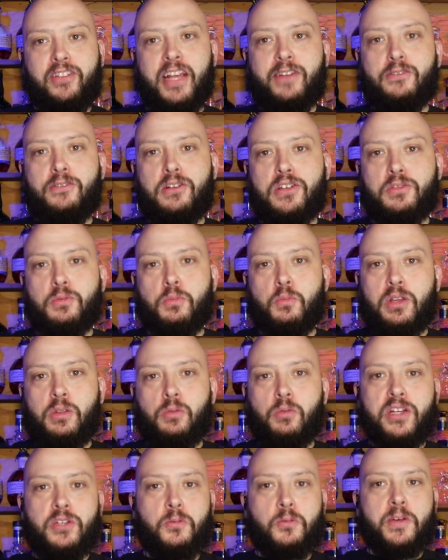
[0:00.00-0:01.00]
flavors
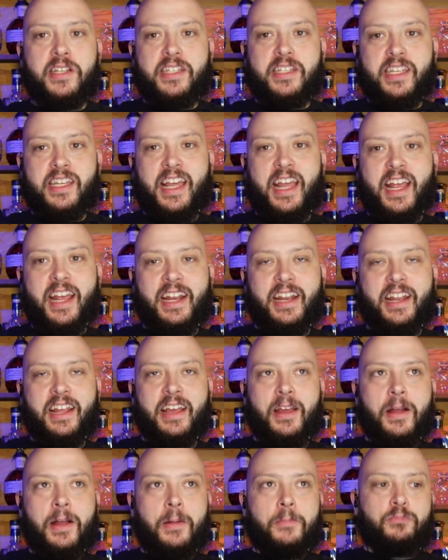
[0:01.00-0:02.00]
with which whiskey can
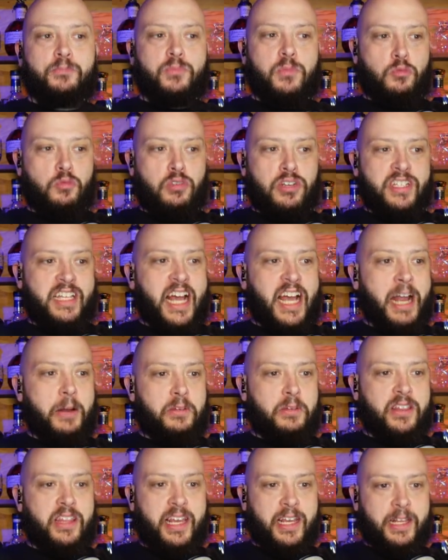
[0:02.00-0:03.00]

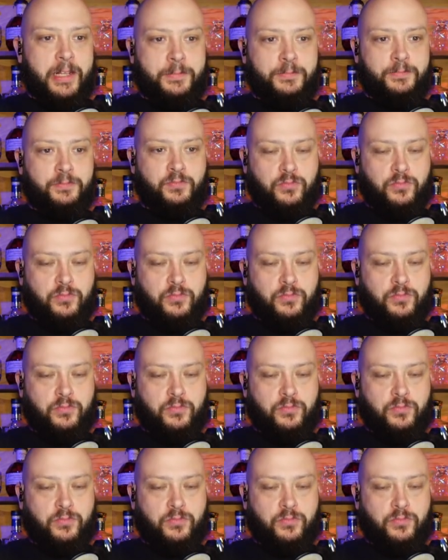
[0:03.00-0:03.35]
reside within